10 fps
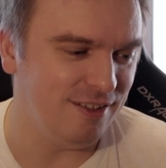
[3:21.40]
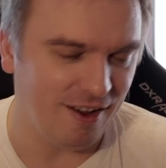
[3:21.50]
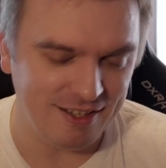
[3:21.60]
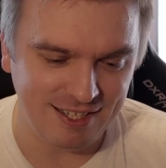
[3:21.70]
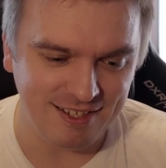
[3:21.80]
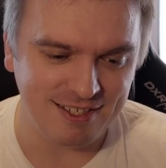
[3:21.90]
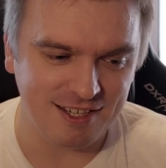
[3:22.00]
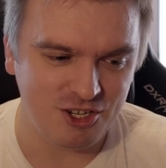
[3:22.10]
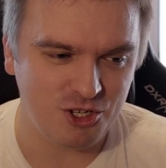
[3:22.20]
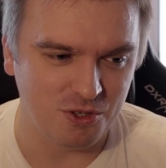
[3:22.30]
I think
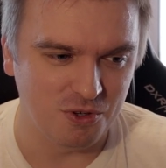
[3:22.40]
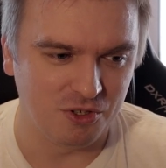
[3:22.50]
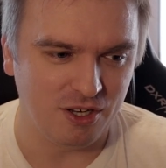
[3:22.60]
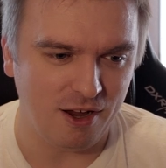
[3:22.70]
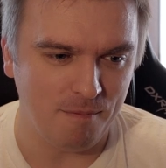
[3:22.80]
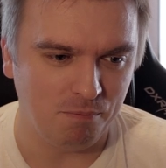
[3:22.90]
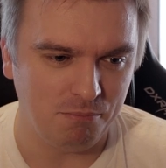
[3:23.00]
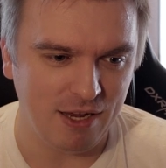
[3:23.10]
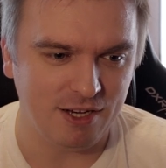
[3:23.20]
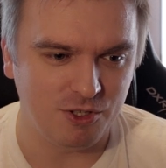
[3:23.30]
they should
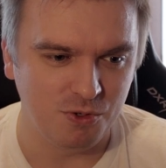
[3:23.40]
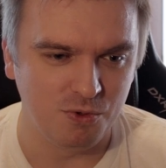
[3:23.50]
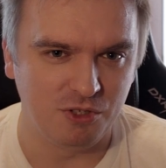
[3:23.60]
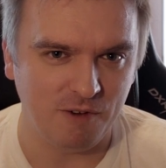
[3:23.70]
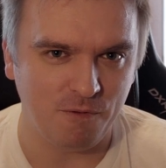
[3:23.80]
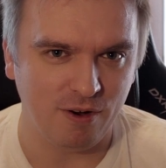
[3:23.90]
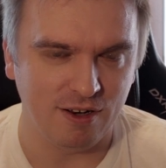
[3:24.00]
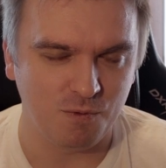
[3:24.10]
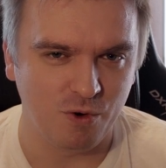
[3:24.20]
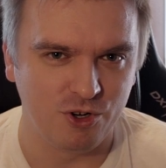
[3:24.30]
make two
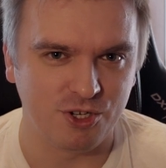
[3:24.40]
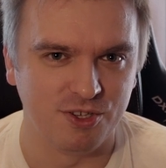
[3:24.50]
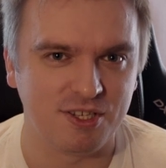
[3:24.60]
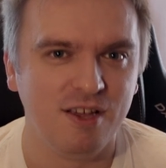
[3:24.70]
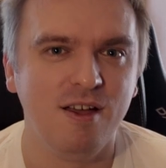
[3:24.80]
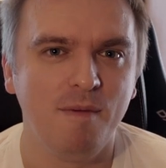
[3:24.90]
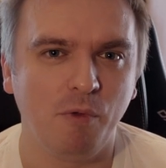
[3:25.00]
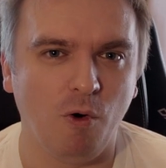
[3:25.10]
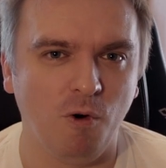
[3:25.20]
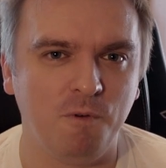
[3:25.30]
different versions
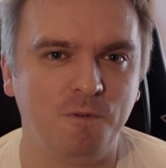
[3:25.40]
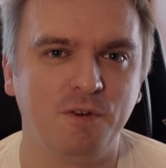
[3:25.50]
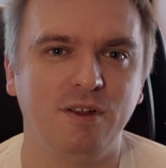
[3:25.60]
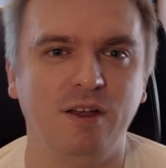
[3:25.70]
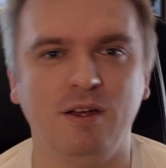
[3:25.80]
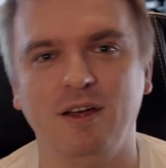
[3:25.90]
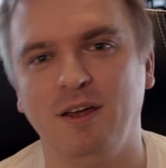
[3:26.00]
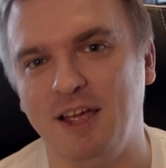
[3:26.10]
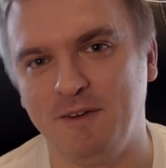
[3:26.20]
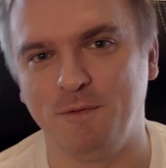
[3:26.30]
of
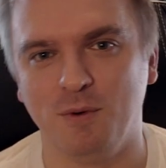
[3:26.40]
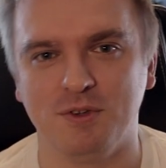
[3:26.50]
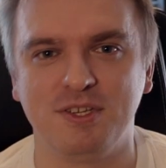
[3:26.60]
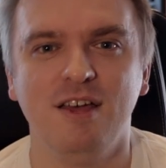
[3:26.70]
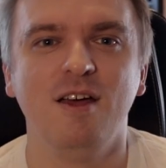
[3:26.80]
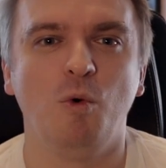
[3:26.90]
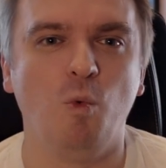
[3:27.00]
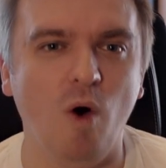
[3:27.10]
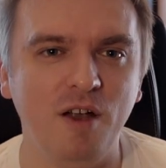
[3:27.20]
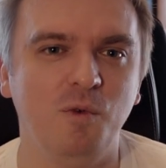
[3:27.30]
headphones.
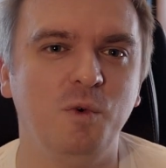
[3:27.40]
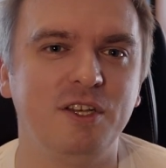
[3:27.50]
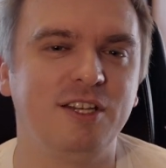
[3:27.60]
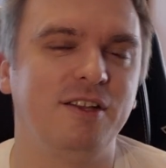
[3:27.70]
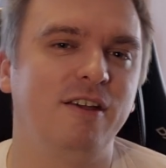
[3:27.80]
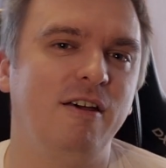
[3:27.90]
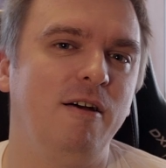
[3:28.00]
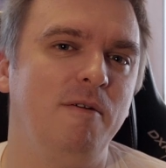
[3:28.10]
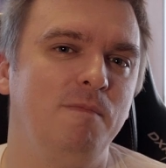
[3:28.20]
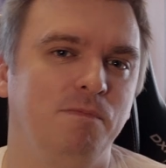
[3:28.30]
One with
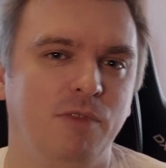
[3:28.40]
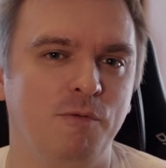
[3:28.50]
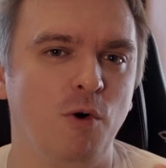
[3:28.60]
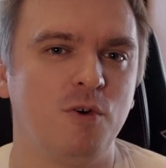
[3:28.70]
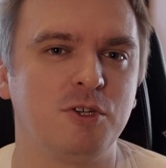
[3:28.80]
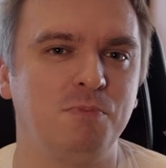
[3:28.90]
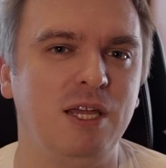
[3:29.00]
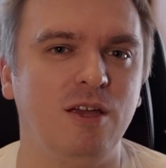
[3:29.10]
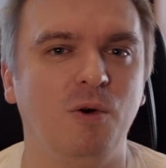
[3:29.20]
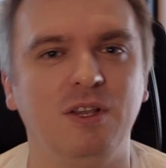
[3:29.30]
the focus
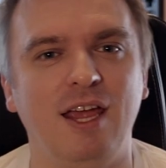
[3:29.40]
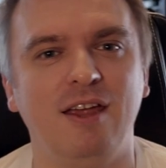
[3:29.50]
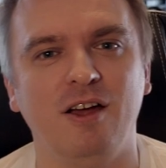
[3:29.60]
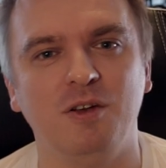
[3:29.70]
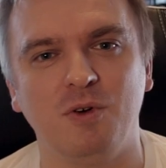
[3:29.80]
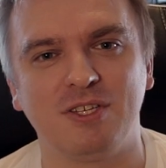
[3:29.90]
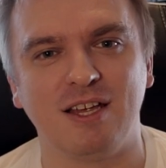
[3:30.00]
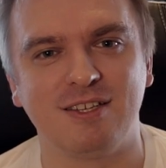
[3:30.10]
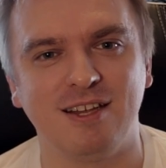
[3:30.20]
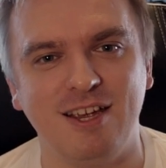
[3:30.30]
being on the AI noise
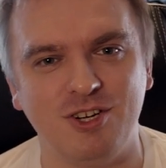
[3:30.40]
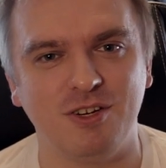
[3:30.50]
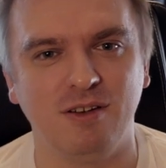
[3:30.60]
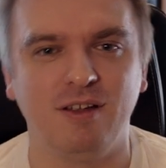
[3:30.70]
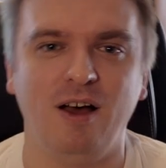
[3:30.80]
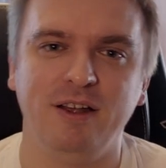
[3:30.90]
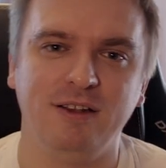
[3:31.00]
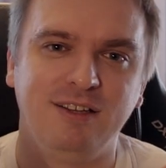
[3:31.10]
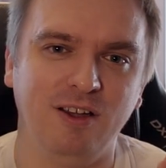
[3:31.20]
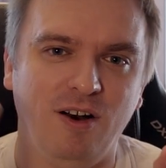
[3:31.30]
cancellation,
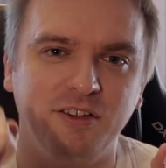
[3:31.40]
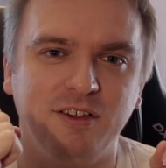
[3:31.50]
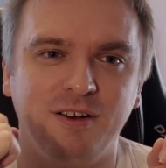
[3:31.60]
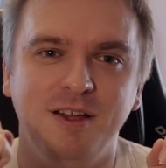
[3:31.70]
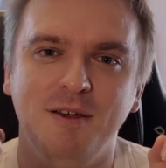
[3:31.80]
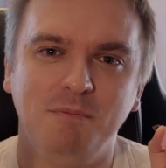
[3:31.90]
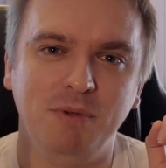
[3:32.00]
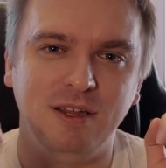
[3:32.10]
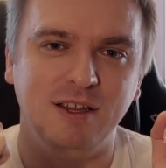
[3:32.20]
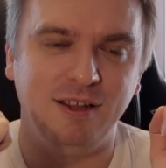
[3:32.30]
and the other
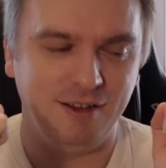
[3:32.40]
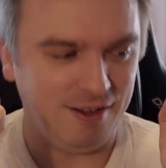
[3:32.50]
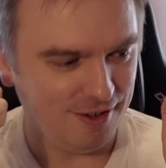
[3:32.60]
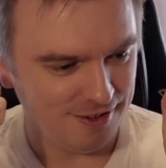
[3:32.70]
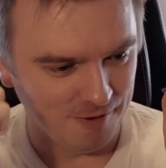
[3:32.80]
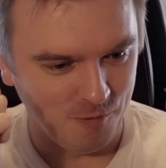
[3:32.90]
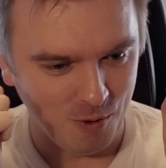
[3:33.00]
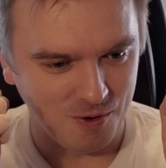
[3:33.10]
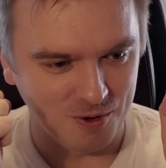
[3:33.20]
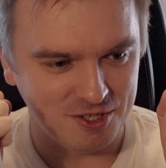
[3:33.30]
be the
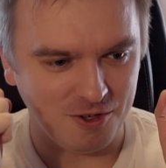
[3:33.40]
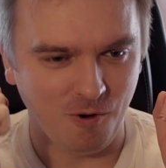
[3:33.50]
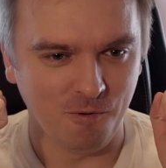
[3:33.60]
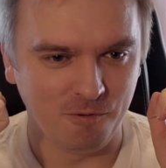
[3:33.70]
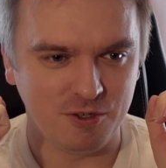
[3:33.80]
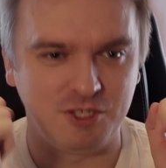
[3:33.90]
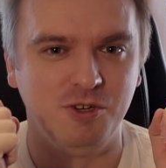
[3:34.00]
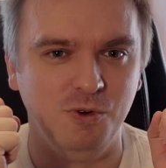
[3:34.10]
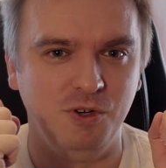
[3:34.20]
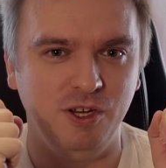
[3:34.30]
focus of
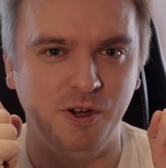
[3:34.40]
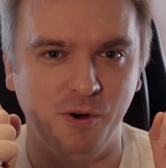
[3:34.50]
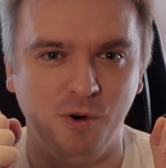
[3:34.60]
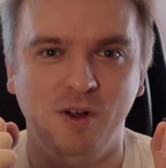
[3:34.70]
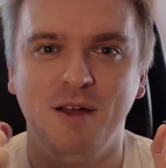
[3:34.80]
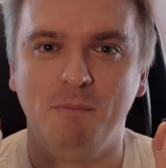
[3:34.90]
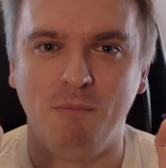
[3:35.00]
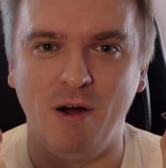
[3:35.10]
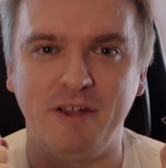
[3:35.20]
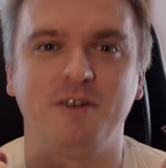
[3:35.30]
studio
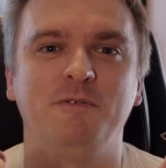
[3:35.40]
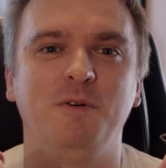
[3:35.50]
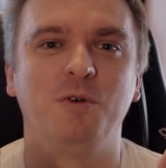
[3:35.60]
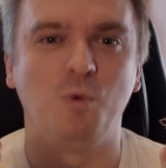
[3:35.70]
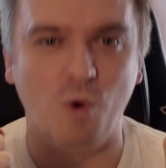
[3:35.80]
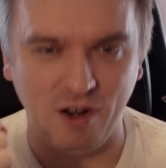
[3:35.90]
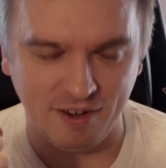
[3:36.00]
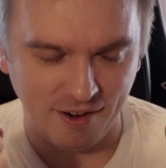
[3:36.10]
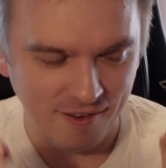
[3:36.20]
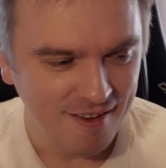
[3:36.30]
microphone
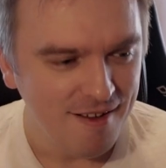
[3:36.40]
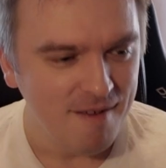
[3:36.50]
quality.